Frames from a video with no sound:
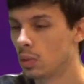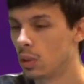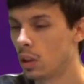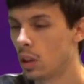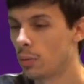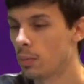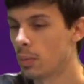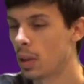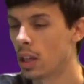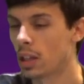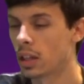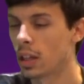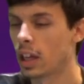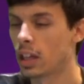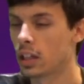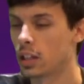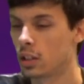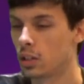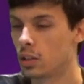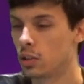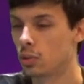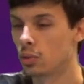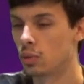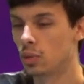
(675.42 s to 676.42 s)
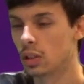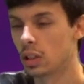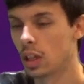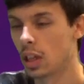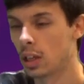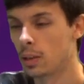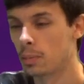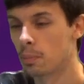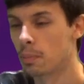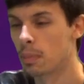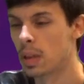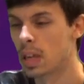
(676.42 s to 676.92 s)
I'm not liking you
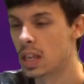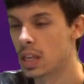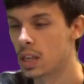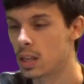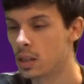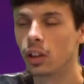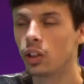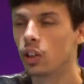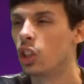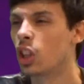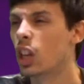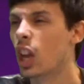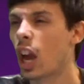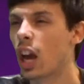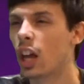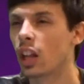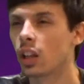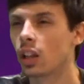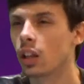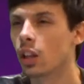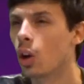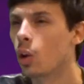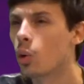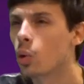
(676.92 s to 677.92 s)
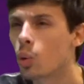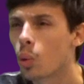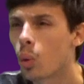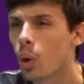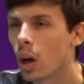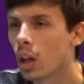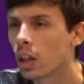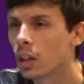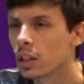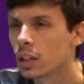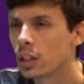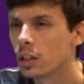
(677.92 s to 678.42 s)
today, me. You got low
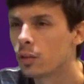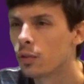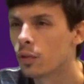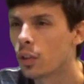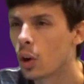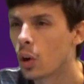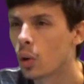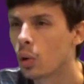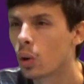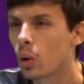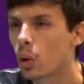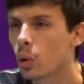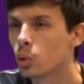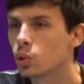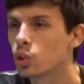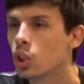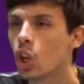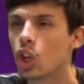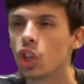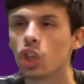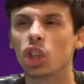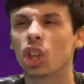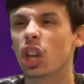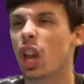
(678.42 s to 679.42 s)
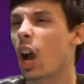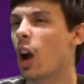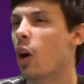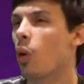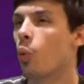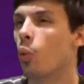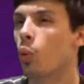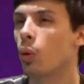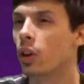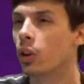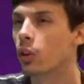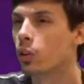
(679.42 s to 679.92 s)
quality photos, you
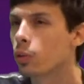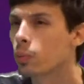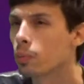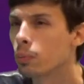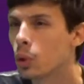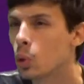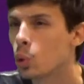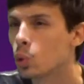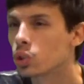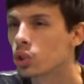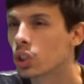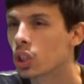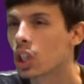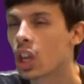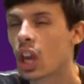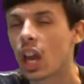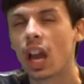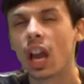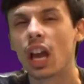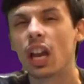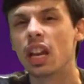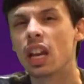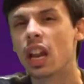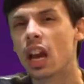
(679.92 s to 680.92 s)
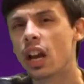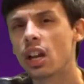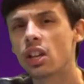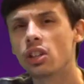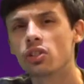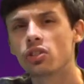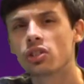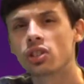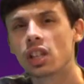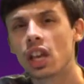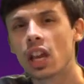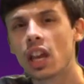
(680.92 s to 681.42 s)
got weird music, and now
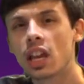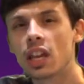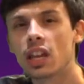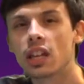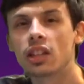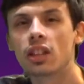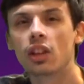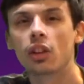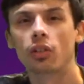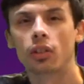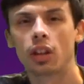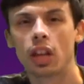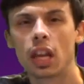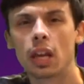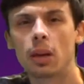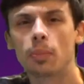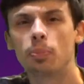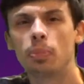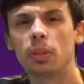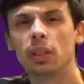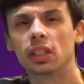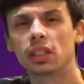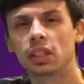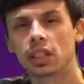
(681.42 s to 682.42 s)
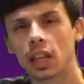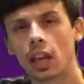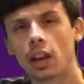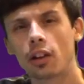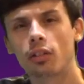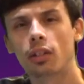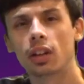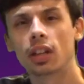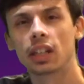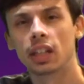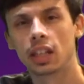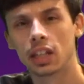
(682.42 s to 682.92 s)
you're saying there can't be
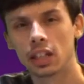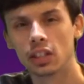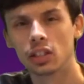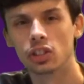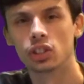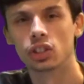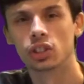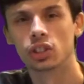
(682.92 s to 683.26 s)
scary kids